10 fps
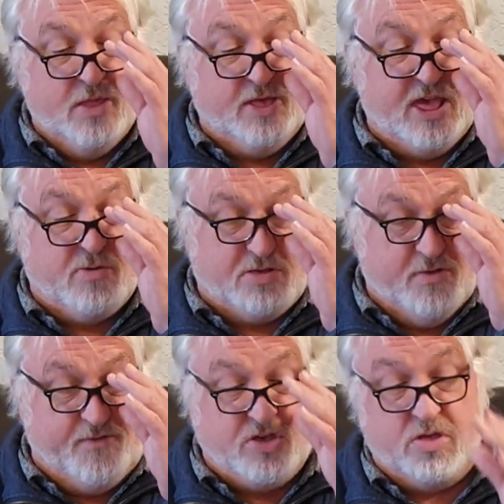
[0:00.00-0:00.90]
these were
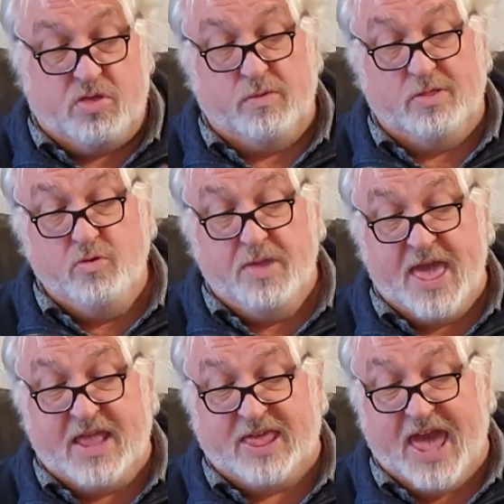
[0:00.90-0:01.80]
sufficient to
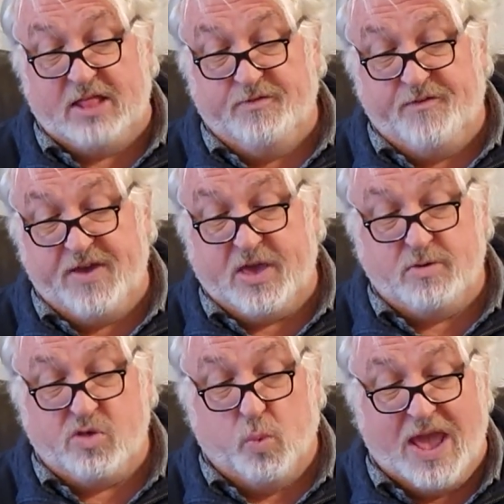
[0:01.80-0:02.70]
illuminate the elf figure
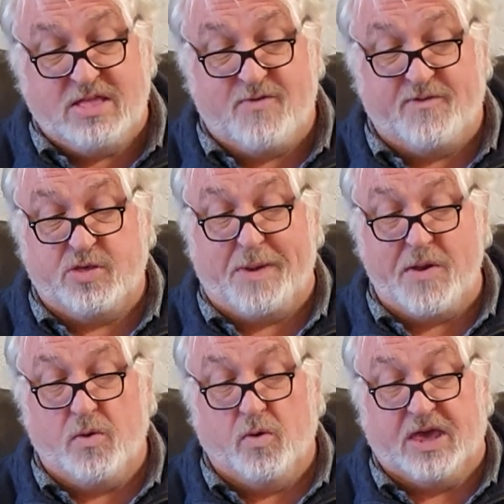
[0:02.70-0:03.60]
which waited for
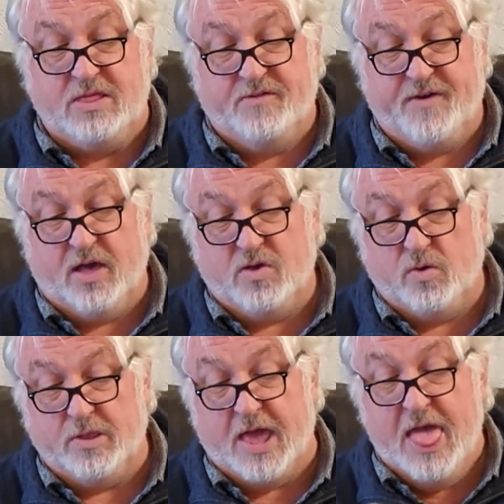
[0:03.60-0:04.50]
Sparrowhawk in the far
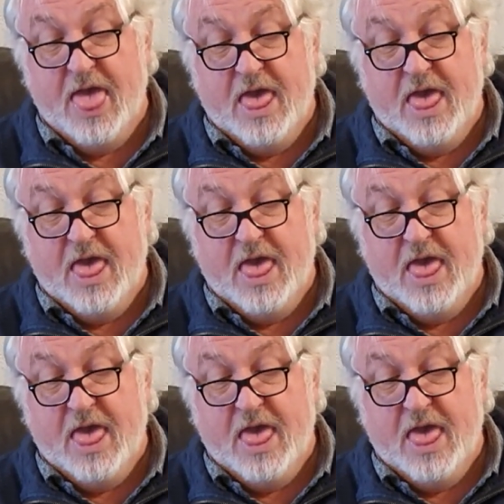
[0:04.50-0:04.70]
corner,